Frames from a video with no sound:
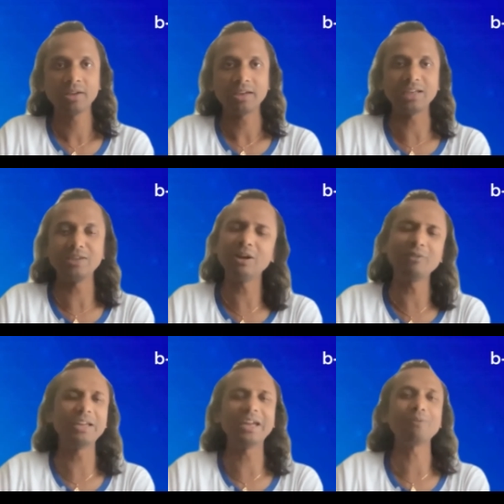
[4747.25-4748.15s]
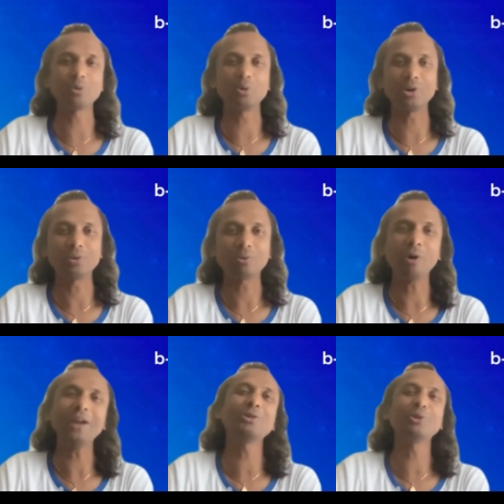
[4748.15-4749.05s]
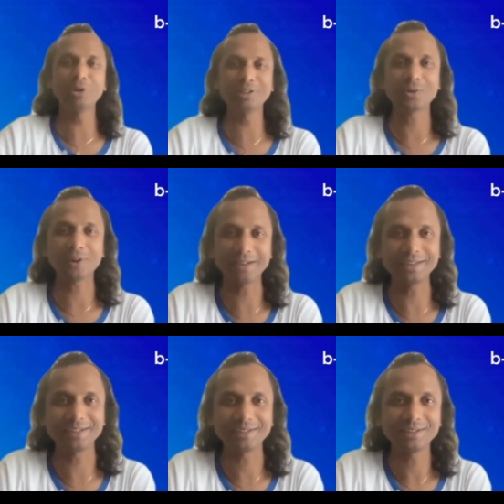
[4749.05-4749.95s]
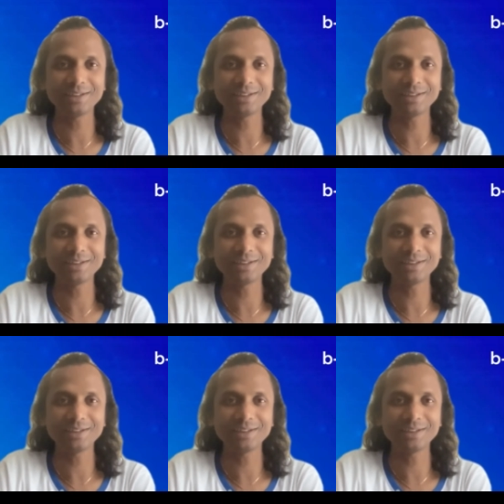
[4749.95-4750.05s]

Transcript: Anyway, we have to do it. Why to do it crying?